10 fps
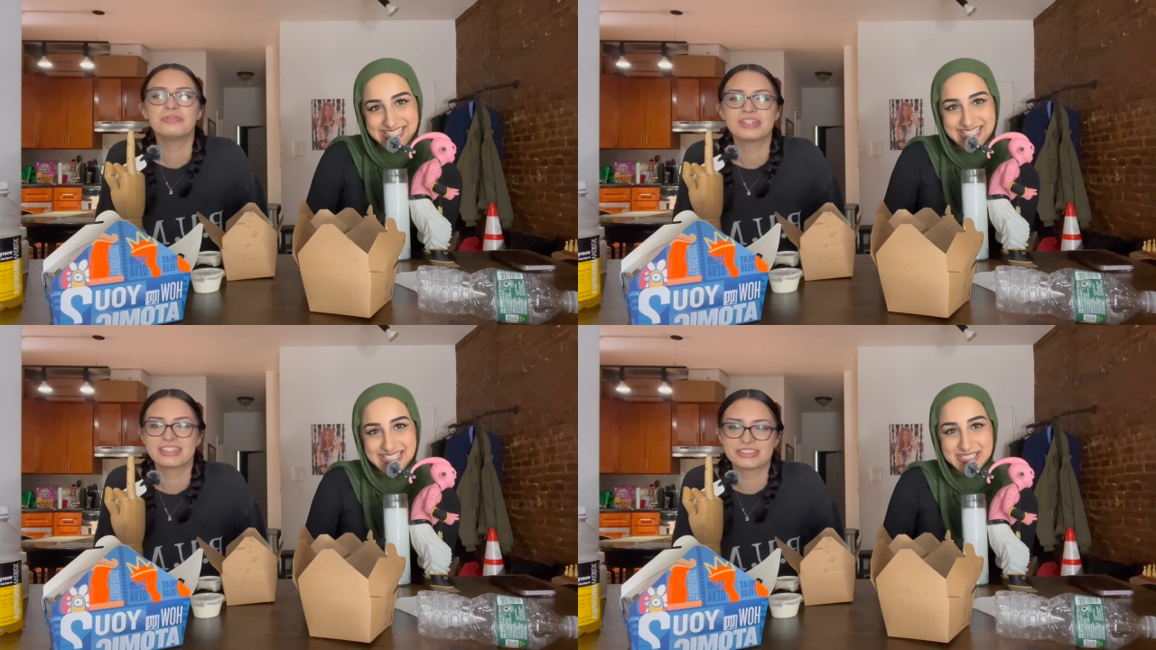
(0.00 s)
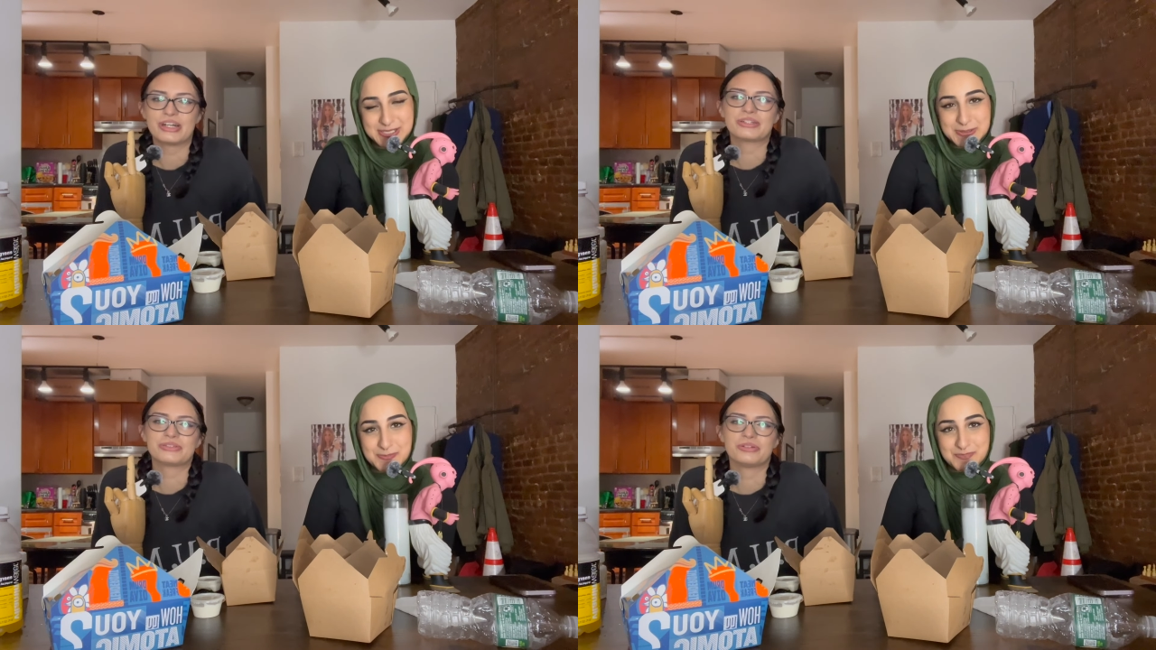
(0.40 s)
Speaker 1: We
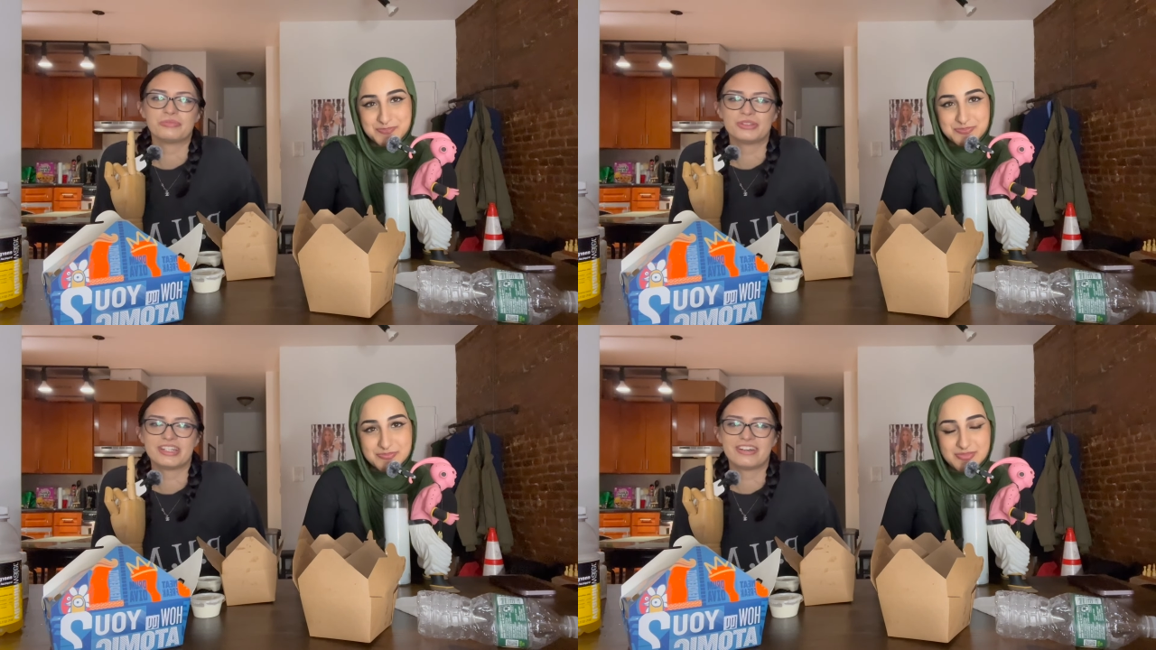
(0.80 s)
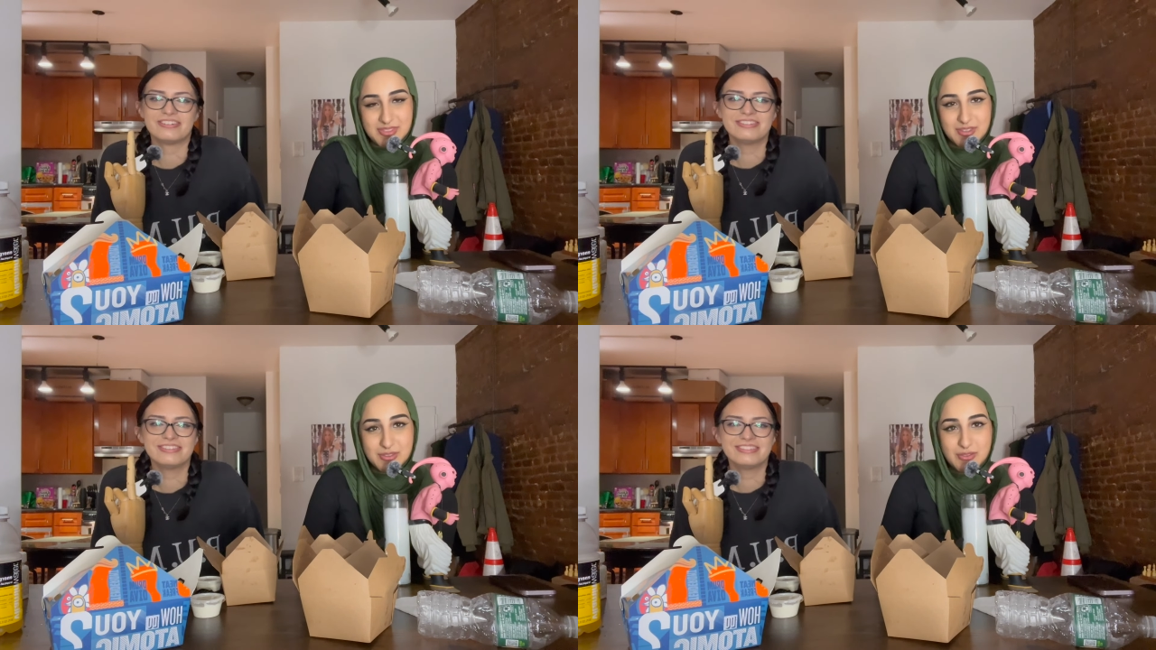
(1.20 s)
can talk normal
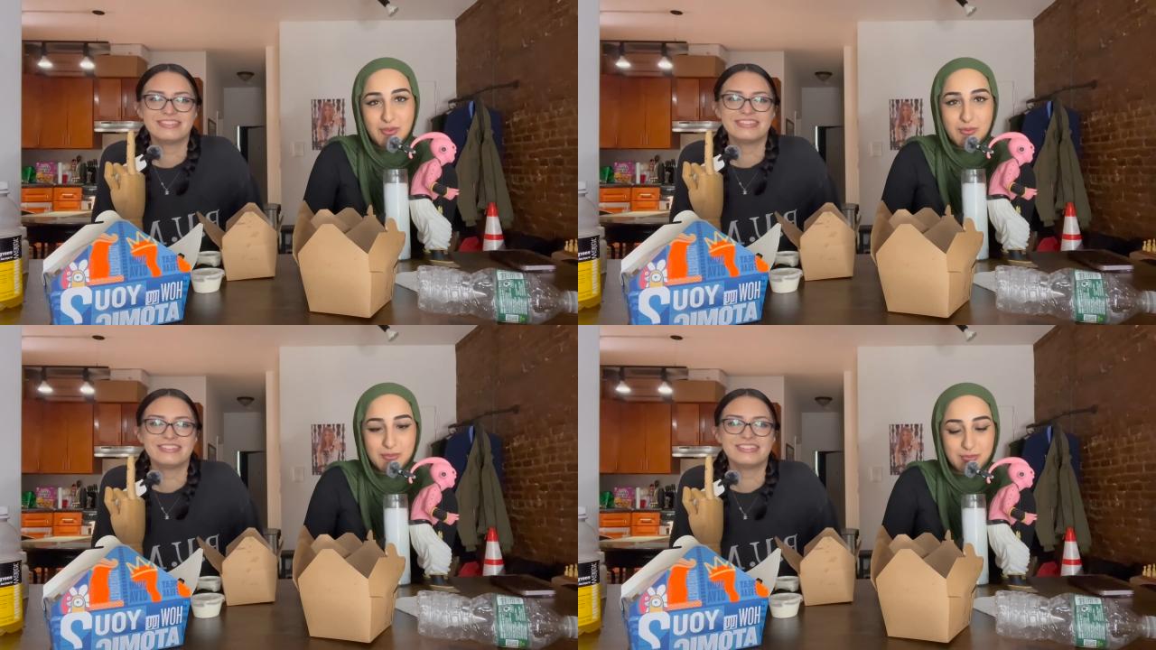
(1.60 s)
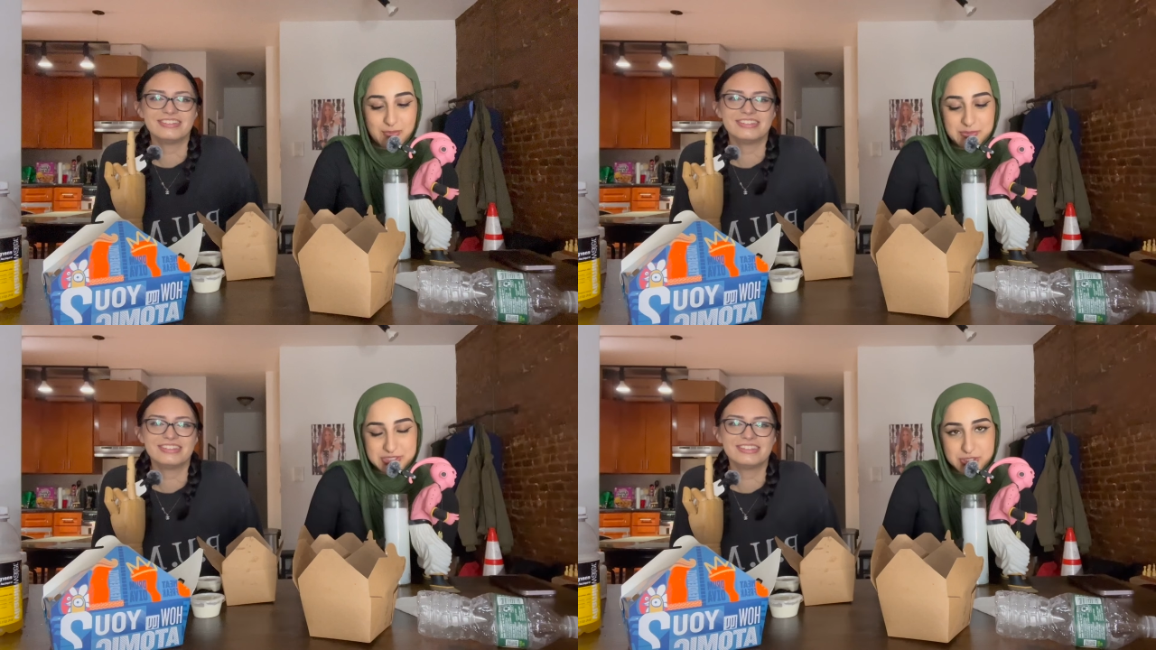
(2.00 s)
now.
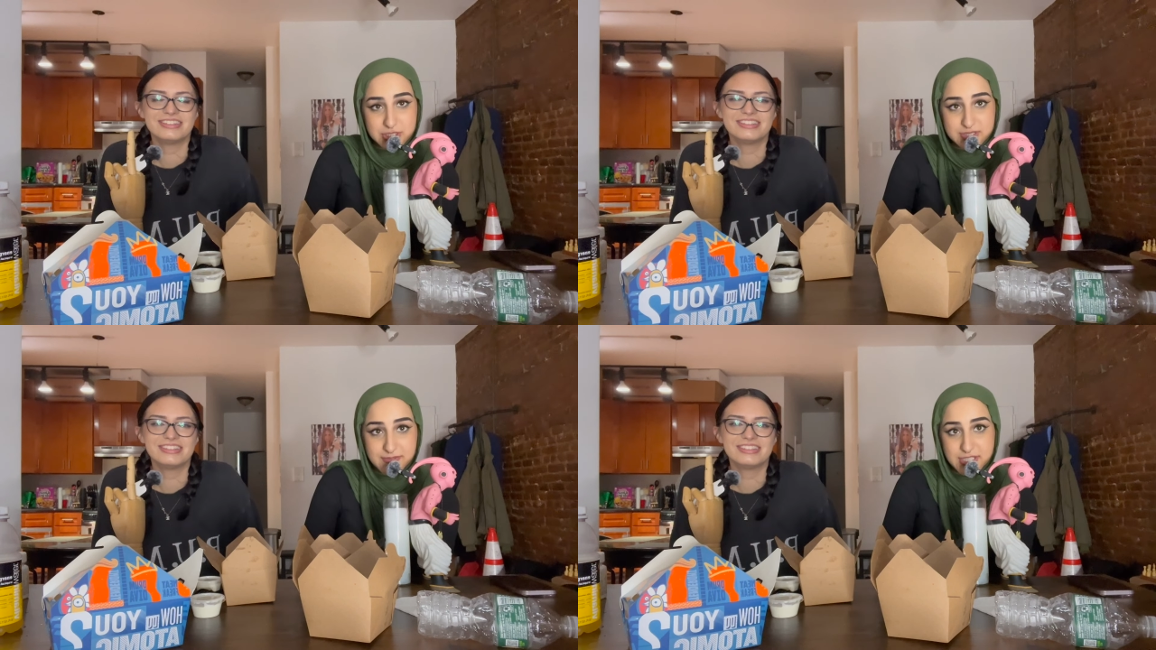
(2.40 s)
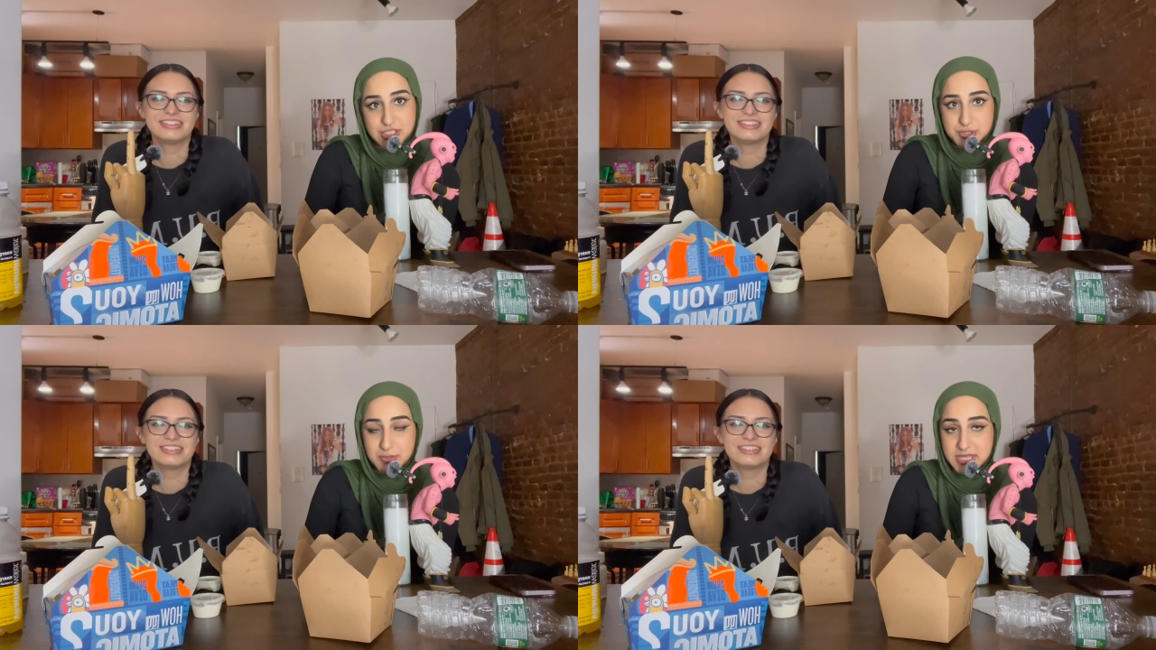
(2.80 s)
No, we should just
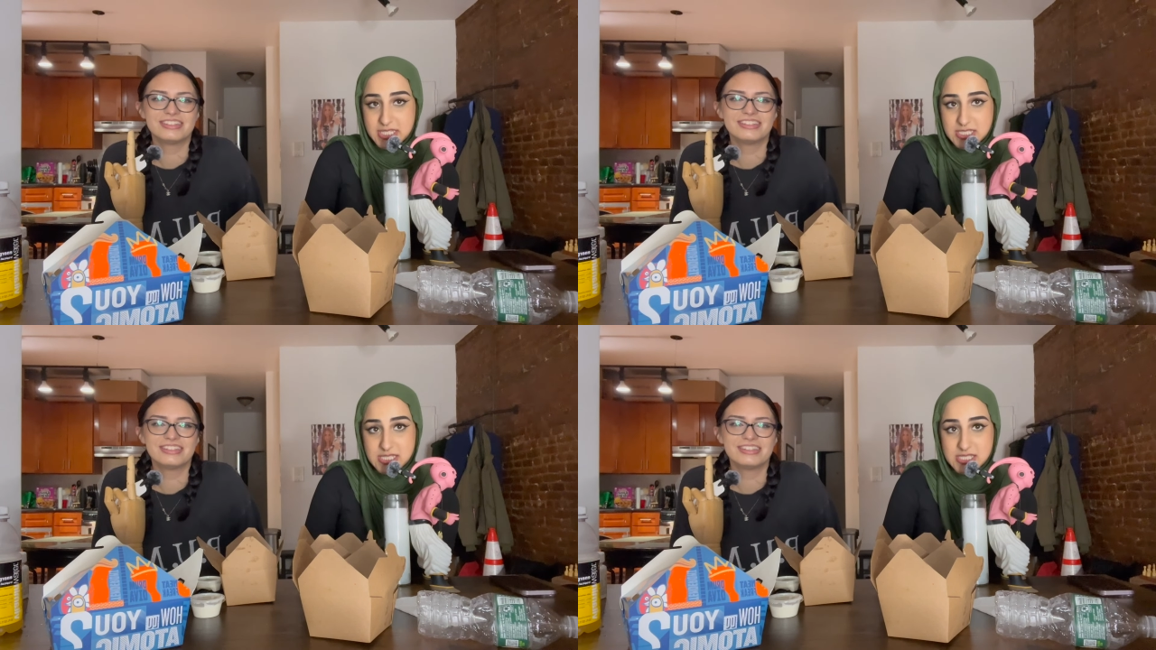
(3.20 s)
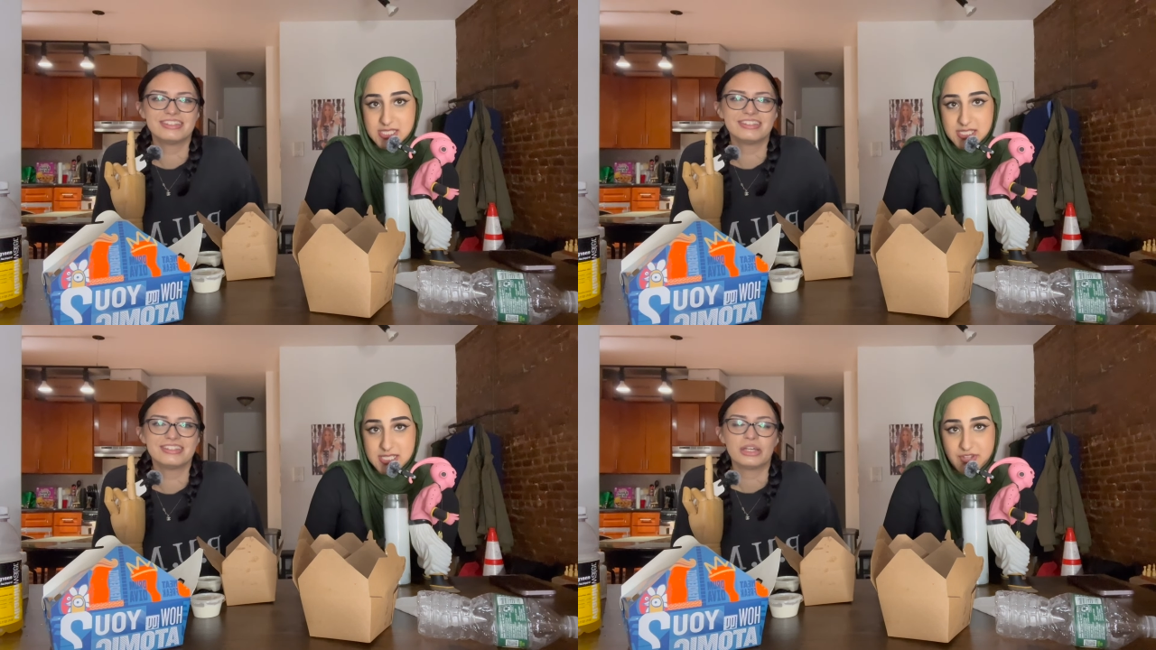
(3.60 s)
finish with this.
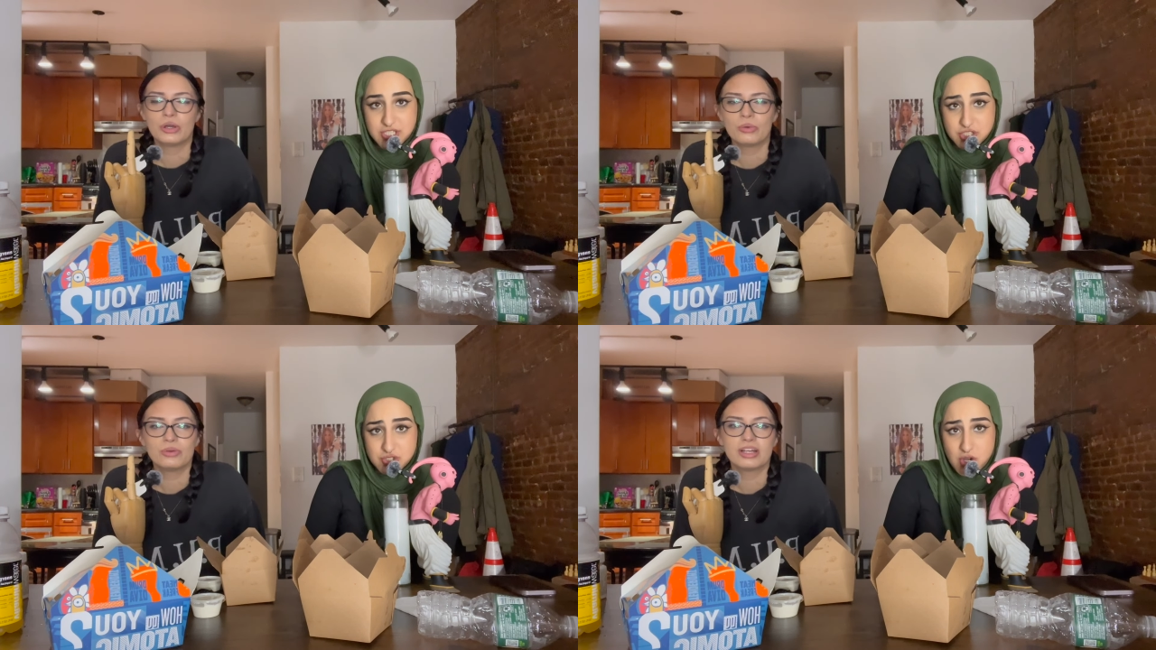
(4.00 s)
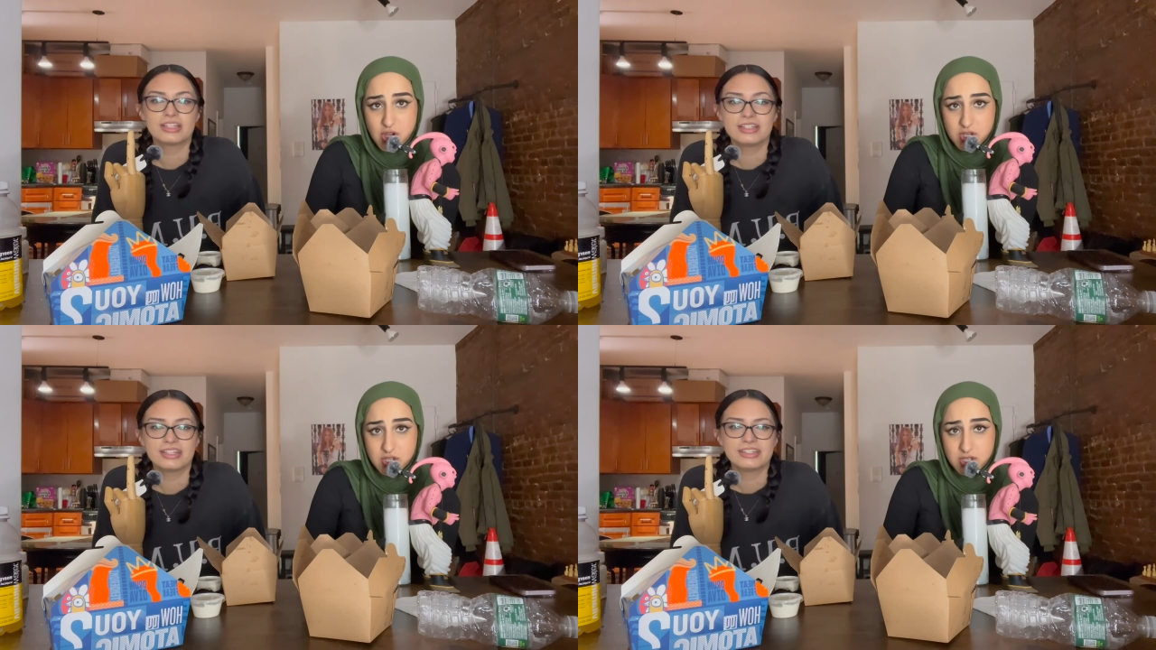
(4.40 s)
Finish
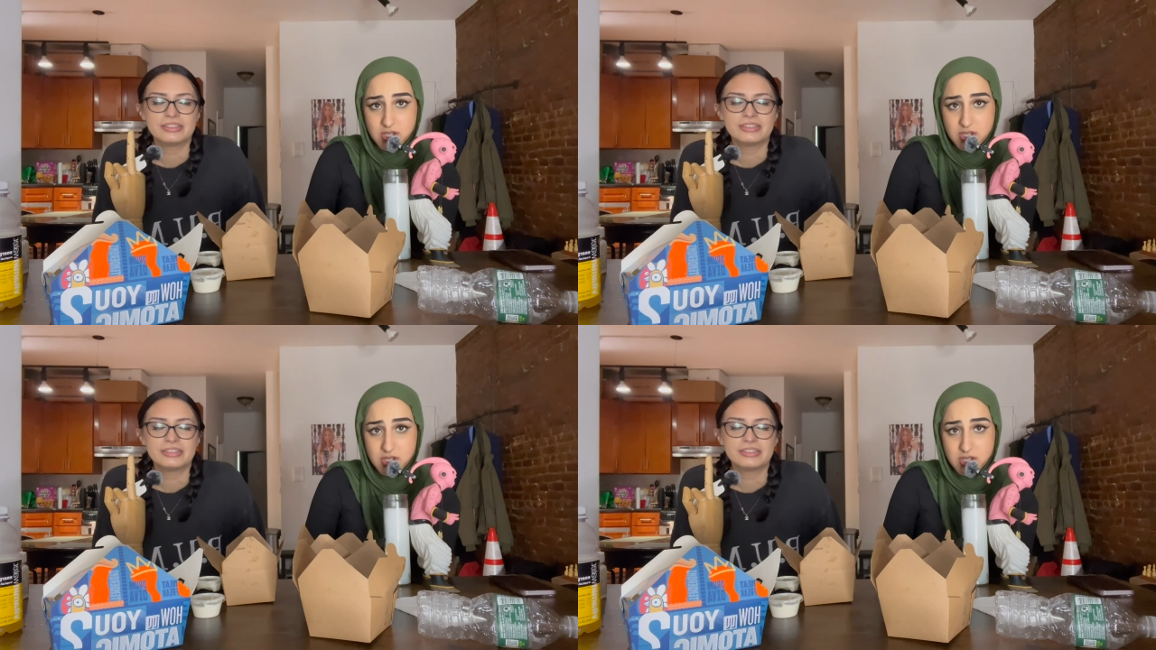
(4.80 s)
strong.